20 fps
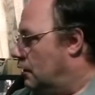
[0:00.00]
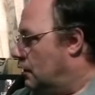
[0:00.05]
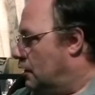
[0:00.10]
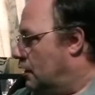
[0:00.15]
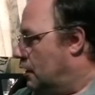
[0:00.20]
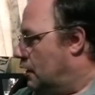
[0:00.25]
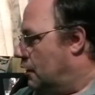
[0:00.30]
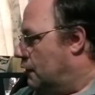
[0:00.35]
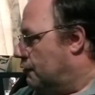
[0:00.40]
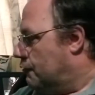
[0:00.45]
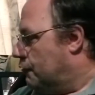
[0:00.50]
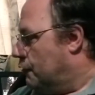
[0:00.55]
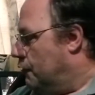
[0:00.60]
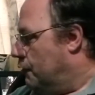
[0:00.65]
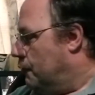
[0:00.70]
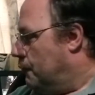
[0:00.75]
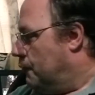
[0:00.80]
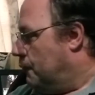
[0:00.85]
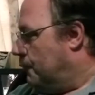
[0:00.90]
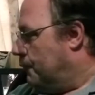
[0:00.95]
uh,
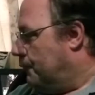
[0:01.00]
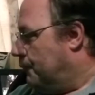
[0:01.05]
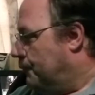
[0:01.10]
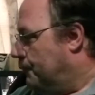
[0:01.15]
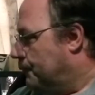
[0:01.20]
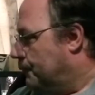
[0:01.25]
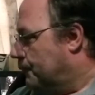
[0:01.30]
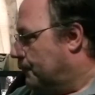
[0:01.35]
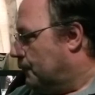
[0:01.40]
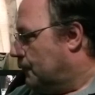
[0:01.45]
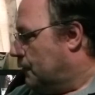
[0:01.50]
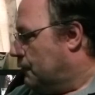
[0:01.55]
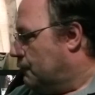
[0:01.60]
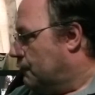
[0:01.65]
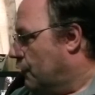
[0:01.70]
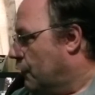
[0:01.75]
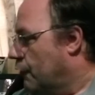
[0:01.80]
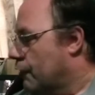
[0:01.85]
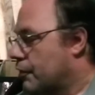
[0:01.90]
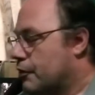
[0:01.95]
from
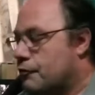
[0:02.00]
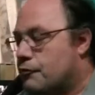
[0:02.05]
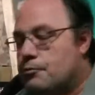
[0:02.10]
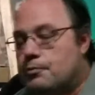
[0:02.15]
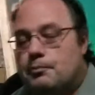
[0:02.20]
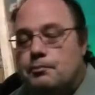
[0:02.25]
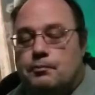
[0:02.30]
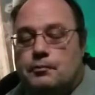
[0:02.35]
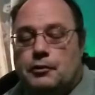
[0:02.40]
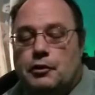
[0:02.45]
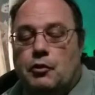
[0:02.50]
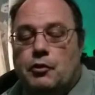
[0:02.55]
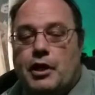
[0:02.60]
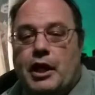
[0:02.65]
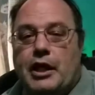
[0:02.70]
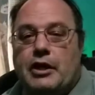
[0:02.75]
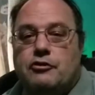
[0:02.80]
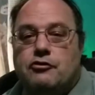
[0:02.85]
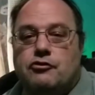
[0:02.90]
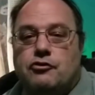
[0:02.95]
various
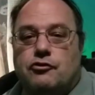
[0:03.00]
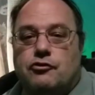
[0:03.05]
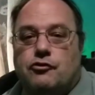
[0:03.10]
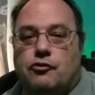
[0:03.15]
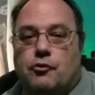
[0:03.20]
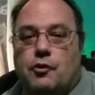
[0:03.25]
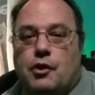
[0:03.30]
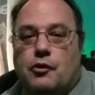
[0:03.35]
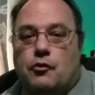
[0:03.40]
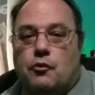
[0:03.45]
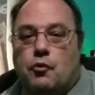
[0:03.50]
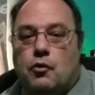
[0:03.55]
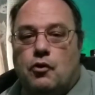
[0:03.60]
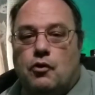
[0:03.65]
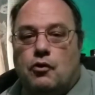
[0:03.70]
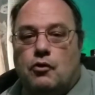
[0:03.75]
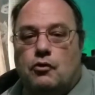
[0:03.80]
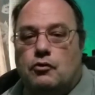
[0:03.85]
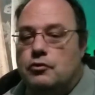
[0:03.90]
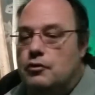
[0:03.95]
locations around the
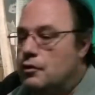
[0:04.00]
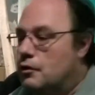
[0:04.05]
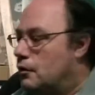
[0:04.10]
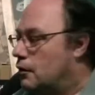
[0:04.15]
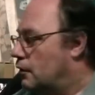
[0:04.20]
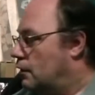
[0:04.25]
world